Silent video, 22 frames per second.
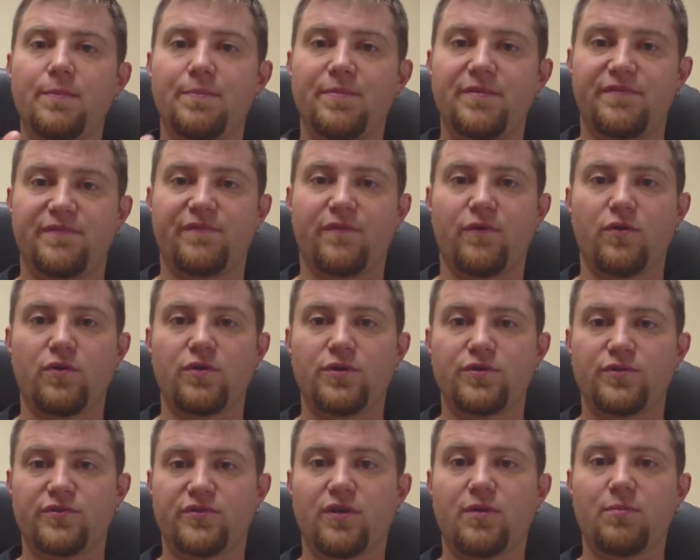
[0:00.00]
before
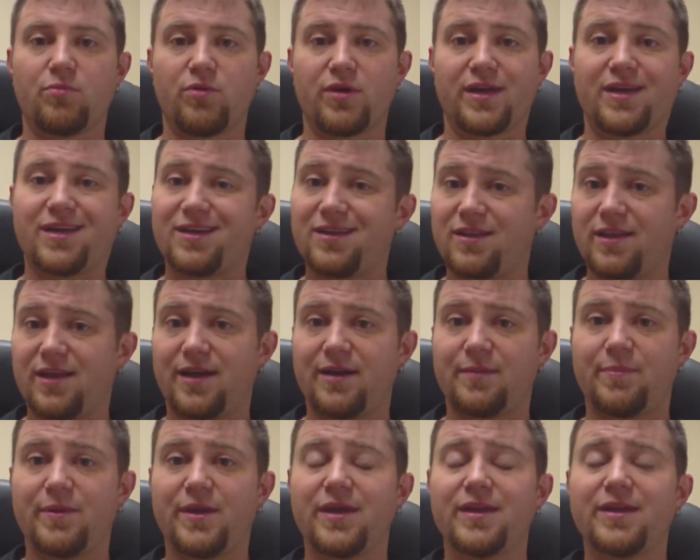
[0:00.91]
you start breaking a
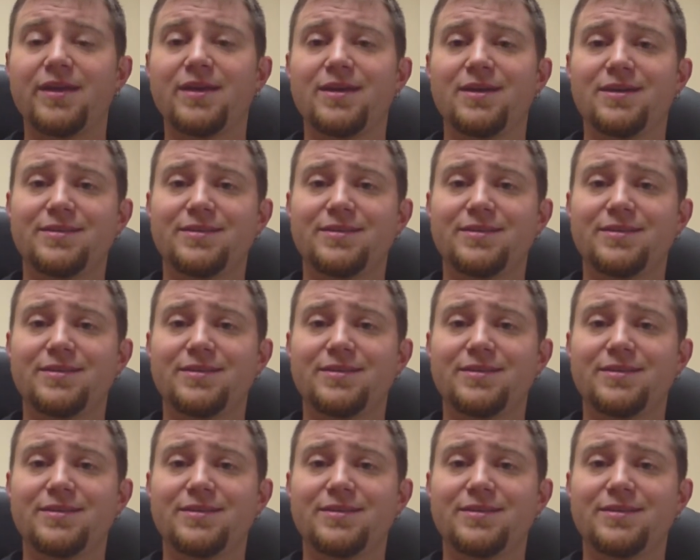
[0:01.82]
lot of paint.